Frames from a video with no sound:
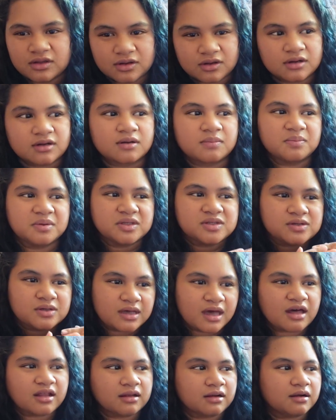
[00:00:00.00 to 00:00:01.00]
gonna be
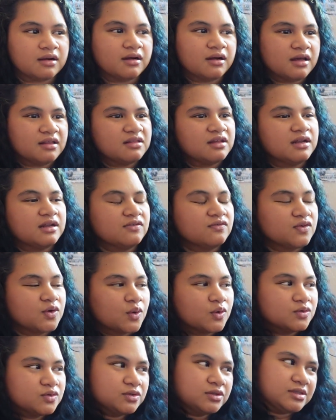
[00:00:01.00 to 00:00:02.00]
together, and then we
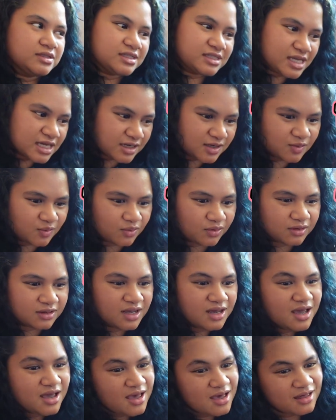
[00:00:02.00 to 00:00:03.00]
go into the second one
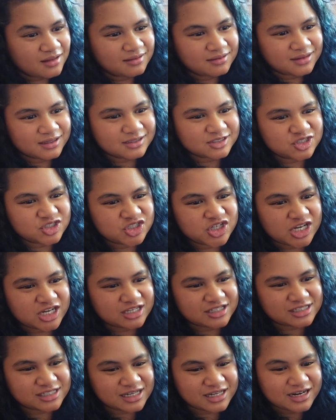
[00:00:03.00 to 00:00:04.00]
and things
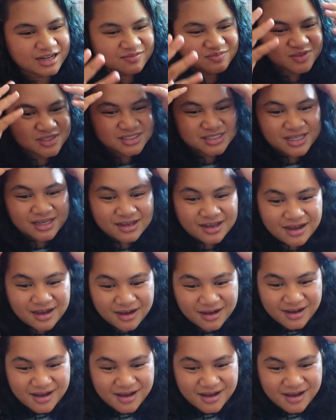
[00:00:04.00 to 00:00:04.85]
change, and I'm just like,